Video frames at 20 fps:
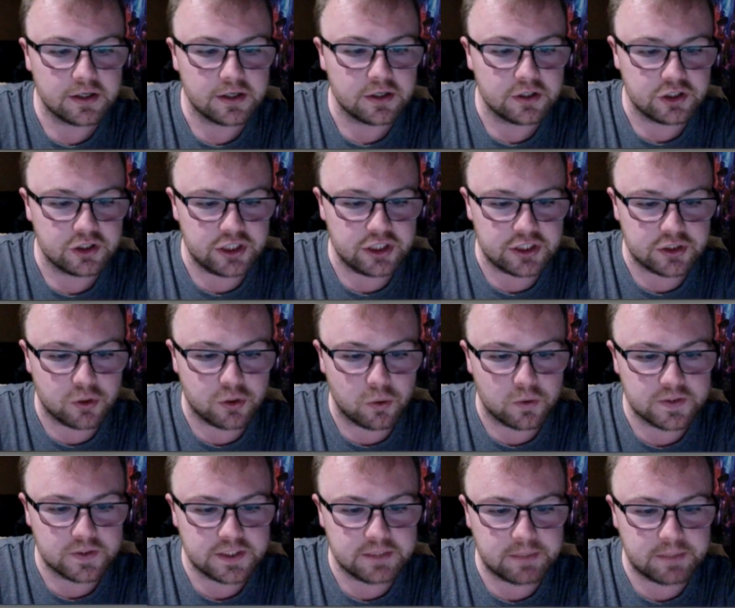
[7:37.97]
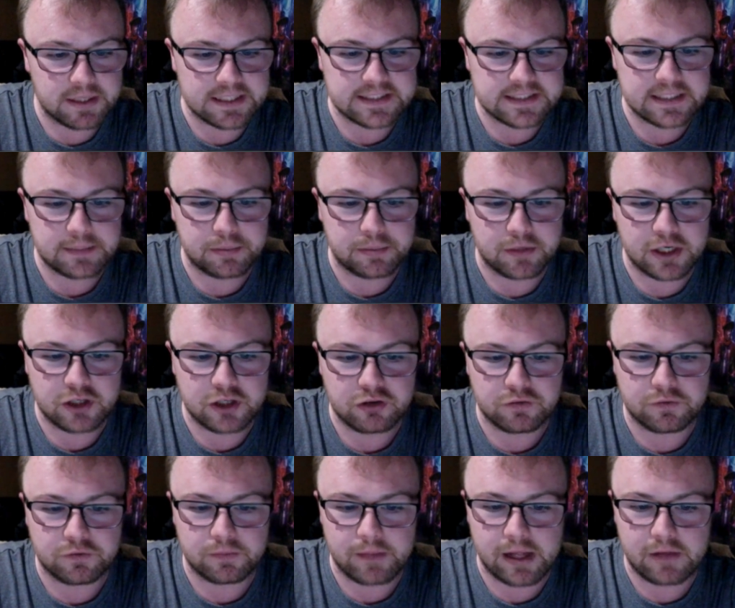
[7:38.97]
she is haunted by the separation
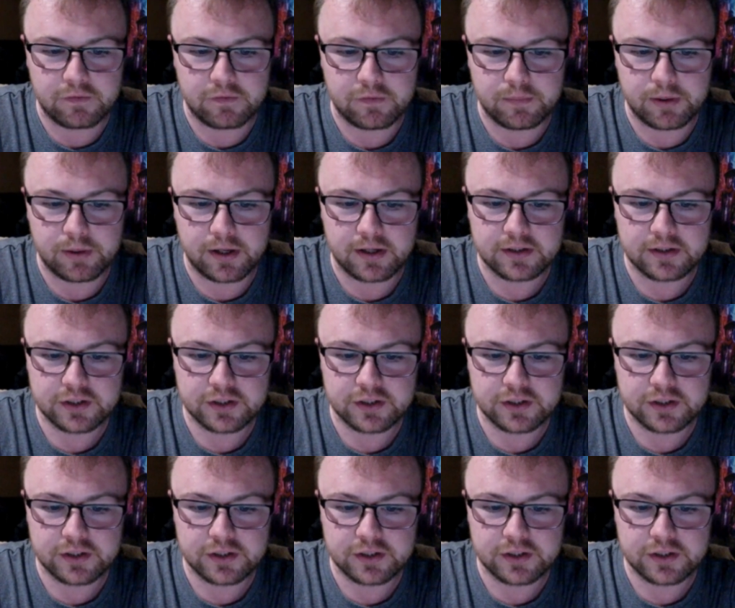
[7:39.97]
from Elphaba.